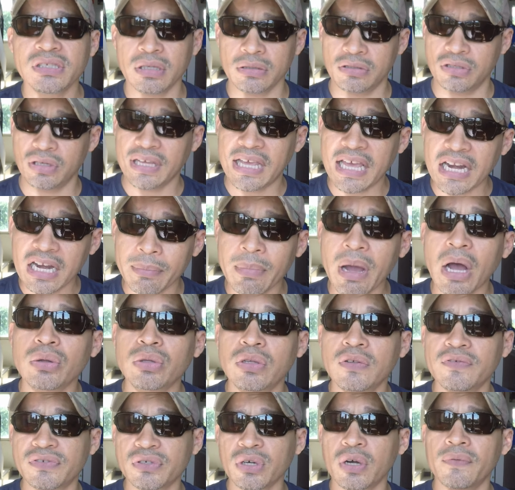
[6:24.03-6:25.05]
to get him
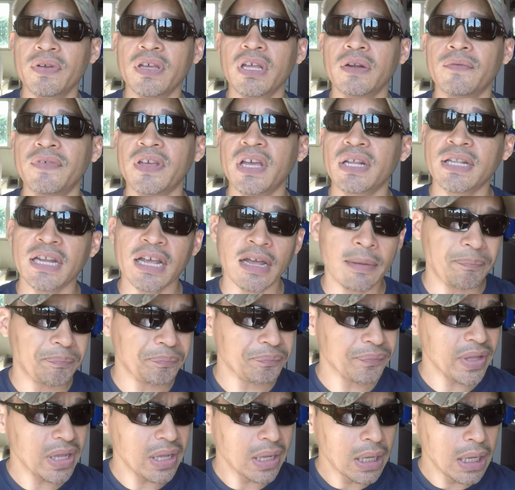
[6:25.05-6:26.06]
out of serving in Vietnam.
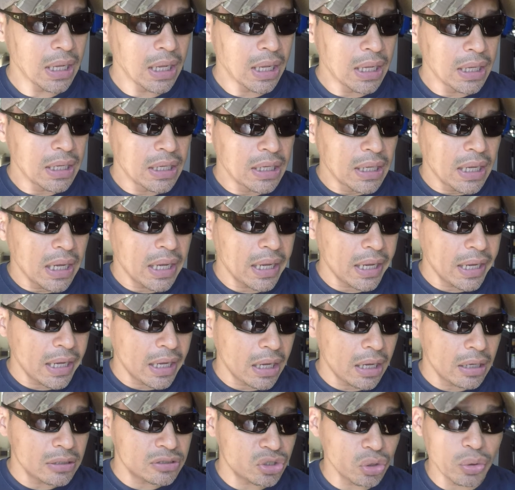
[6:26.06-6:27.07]

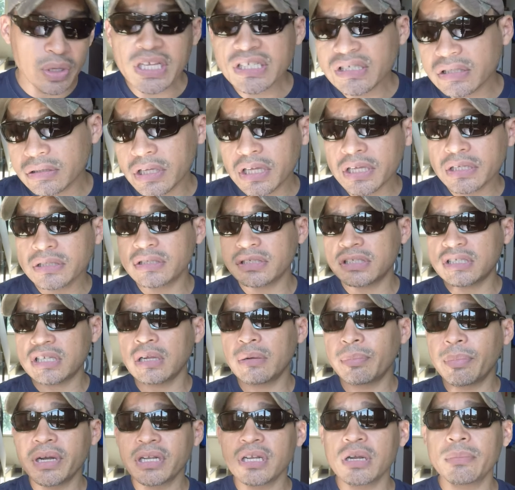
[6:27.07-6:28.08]
Uh, so he's, he's
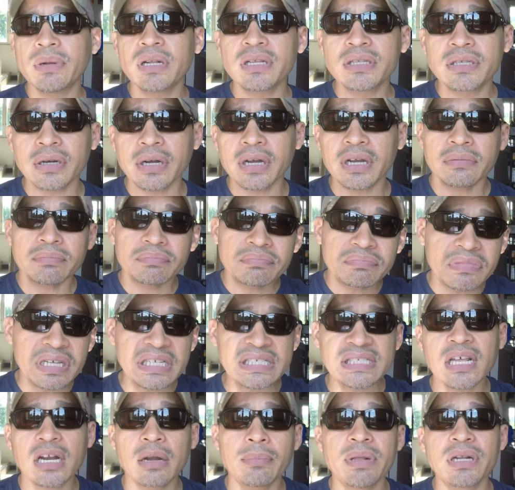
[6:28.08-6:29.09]
celebrating the military.
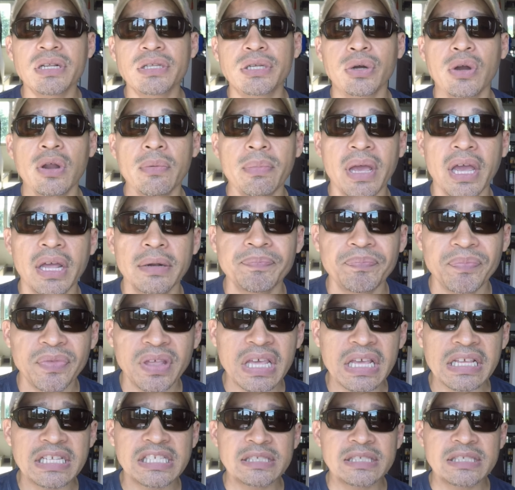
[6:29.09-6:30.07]
He's not a military man. He